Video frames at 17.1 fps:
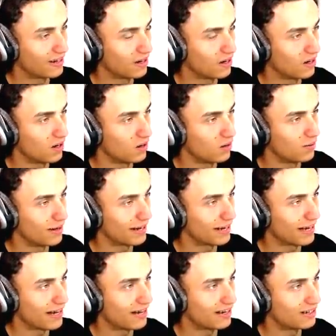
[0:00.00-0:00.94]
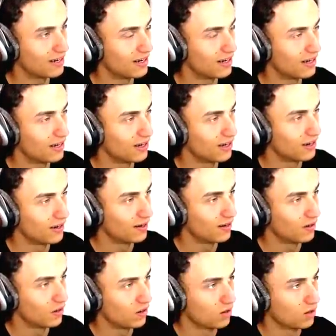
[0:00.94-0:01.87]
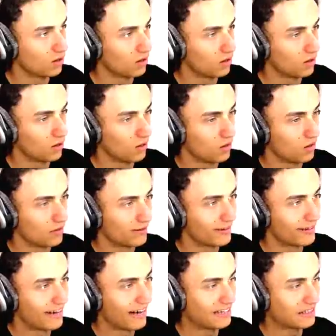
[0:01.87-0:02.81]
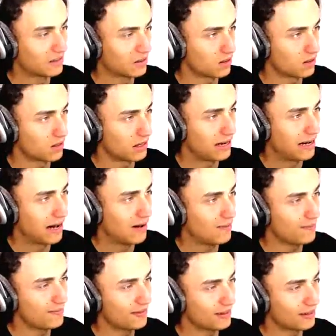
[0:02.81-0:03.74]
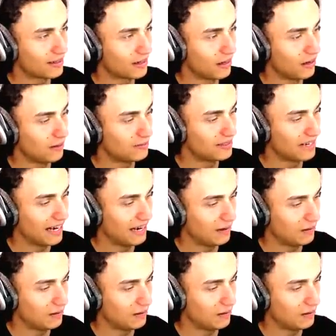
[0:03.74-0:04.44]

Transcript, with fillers: Josh? Oh my god. You know, every day I slave away Guys, trying to calm, you calm down.